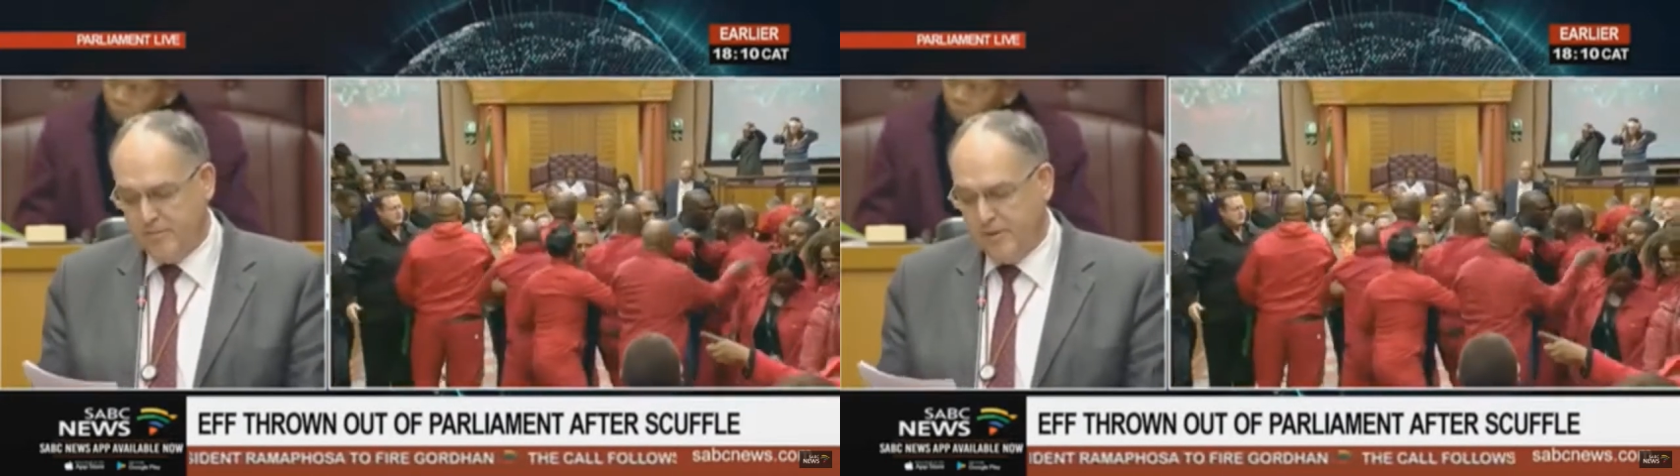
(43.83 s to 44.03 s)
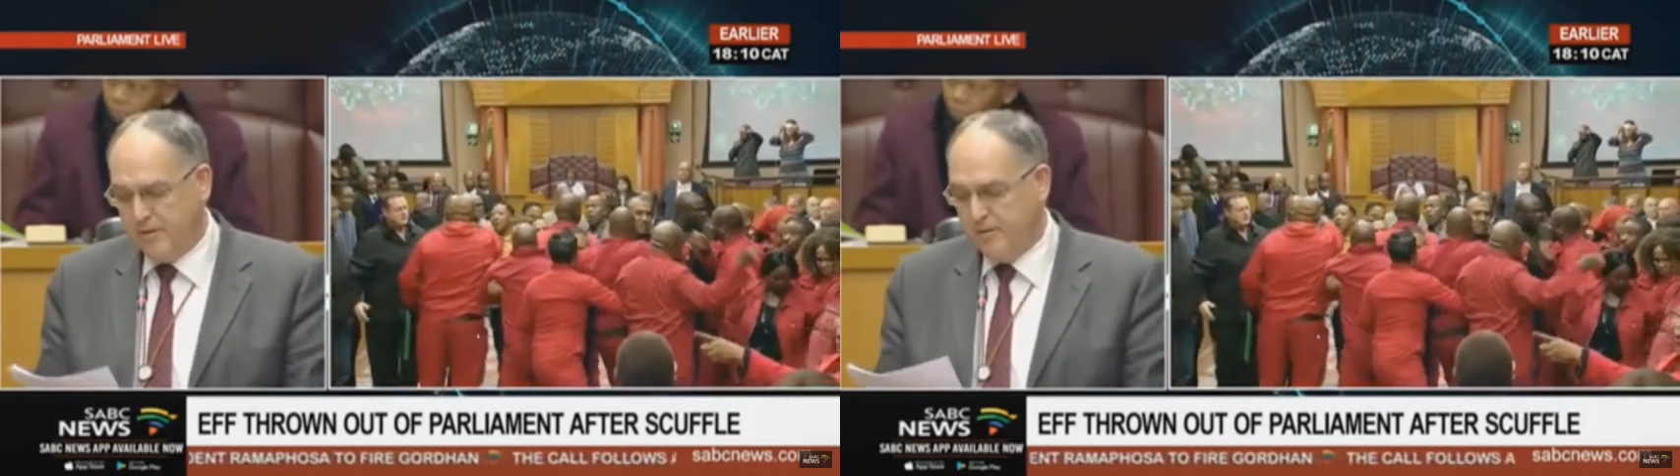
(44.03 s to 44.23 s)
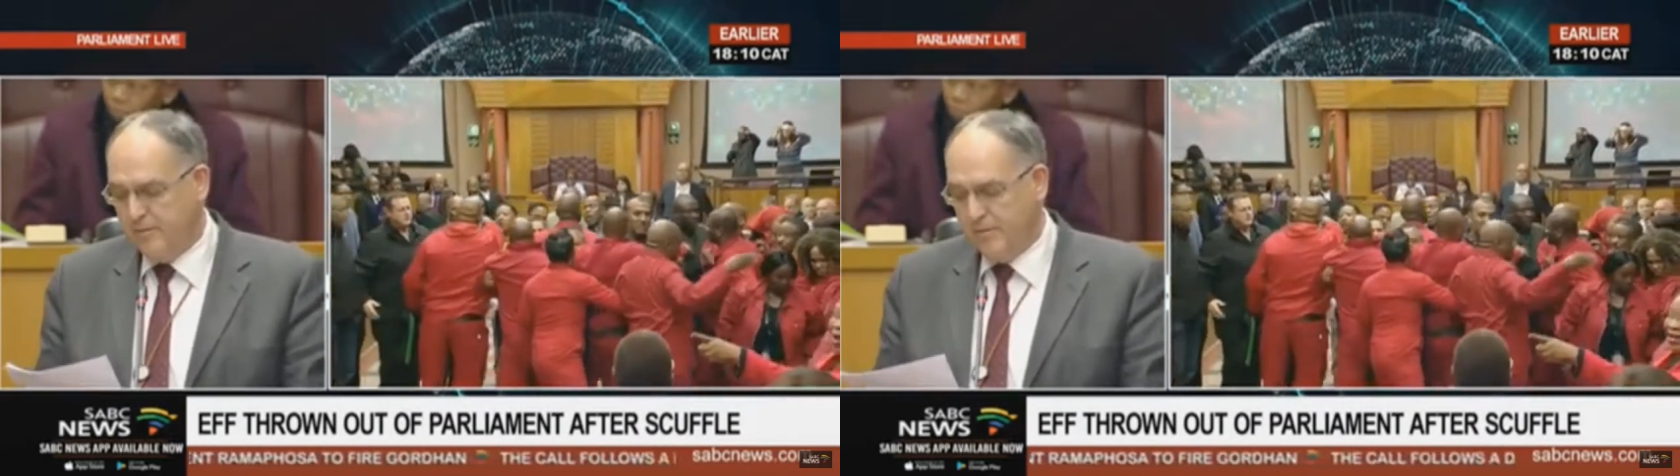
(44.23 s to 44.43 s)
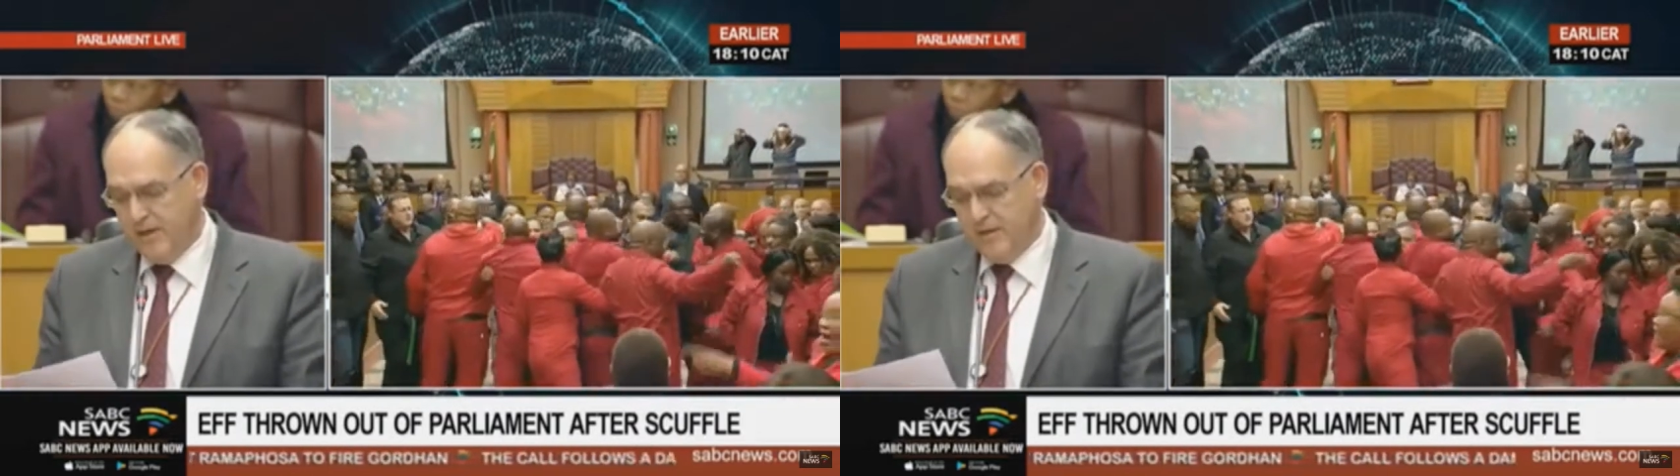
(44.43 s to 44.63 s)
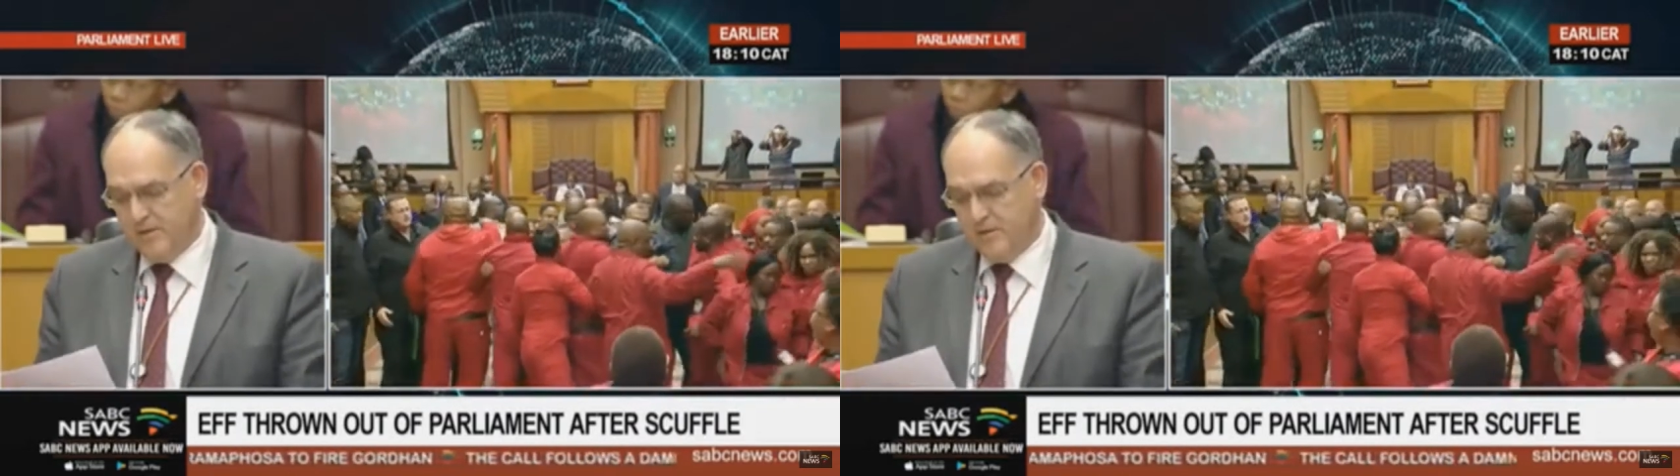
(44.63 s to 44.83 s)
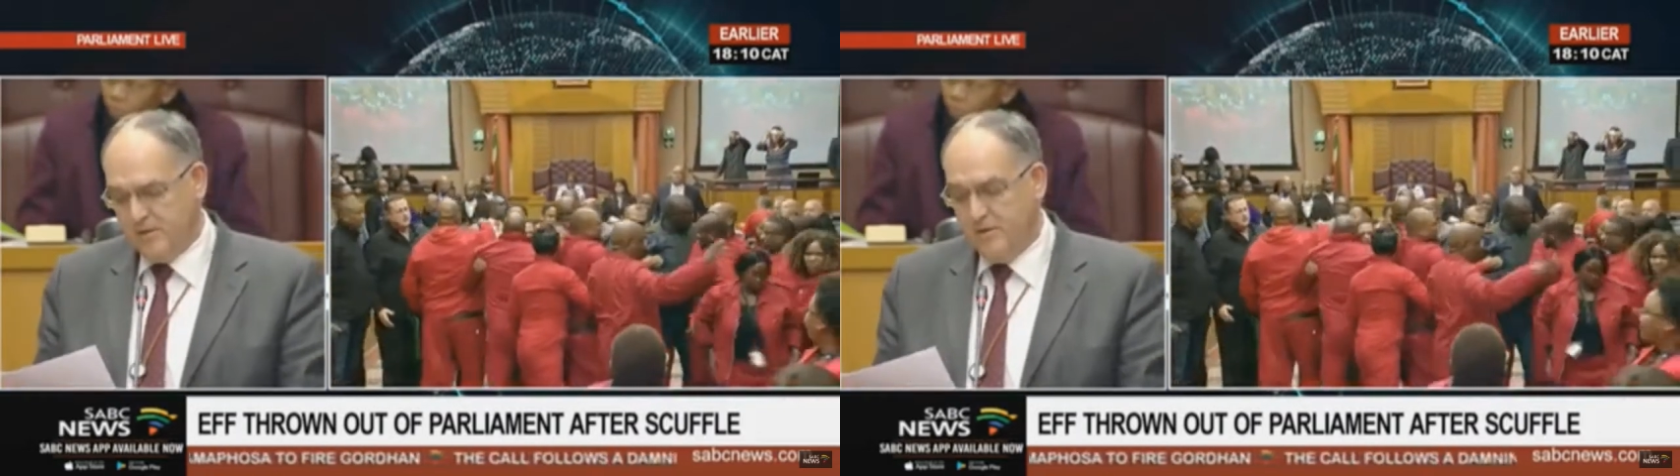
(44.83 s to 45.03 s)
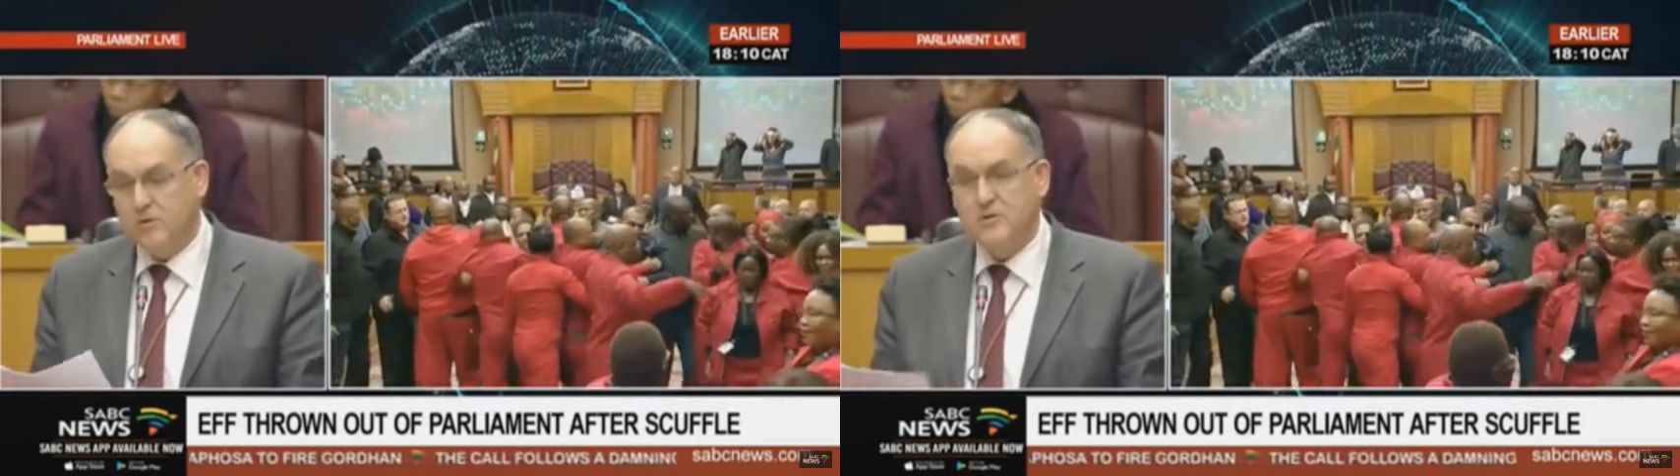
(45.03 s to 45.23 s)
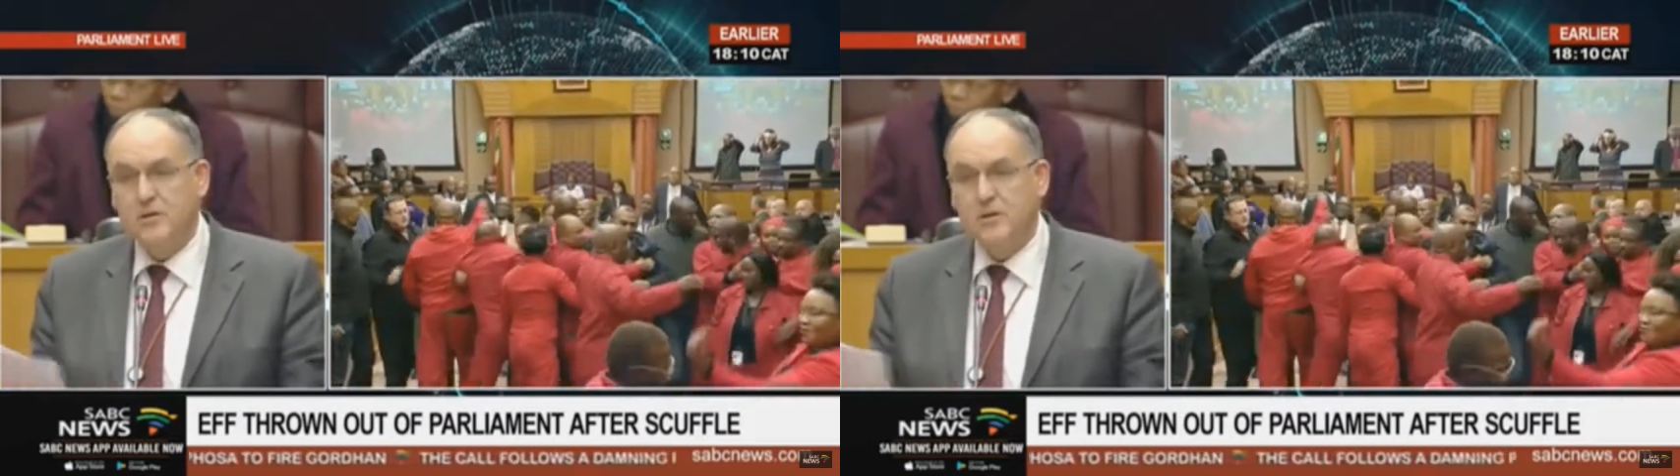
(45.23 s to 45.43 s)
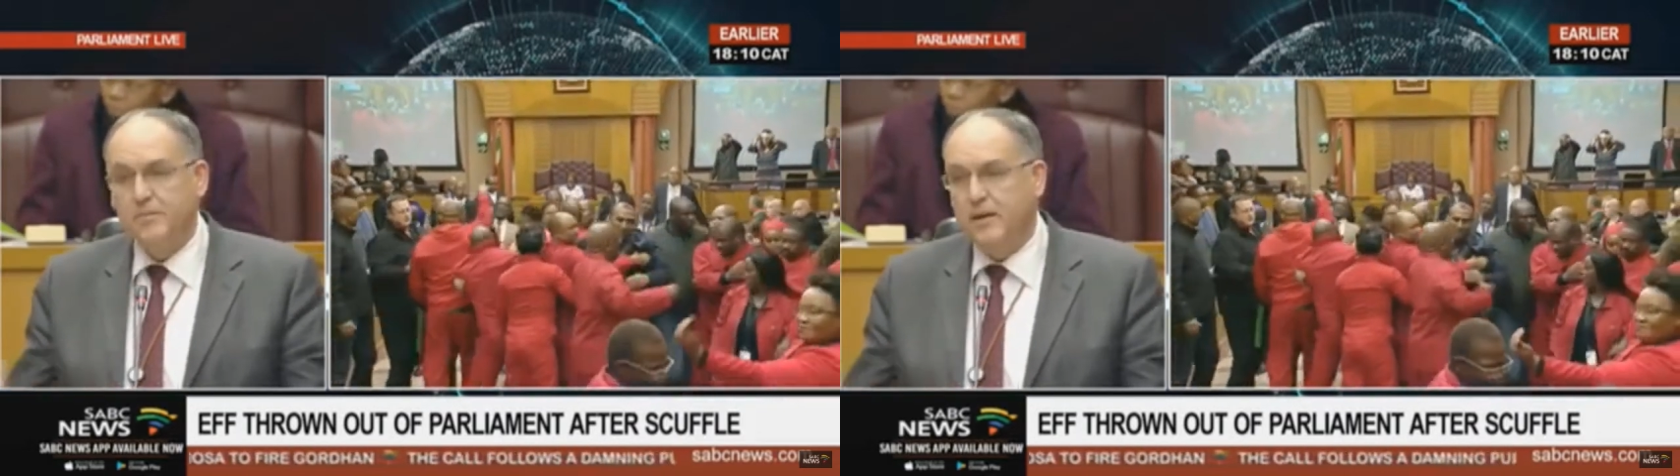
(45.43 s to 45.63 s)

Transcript: bill is introduced.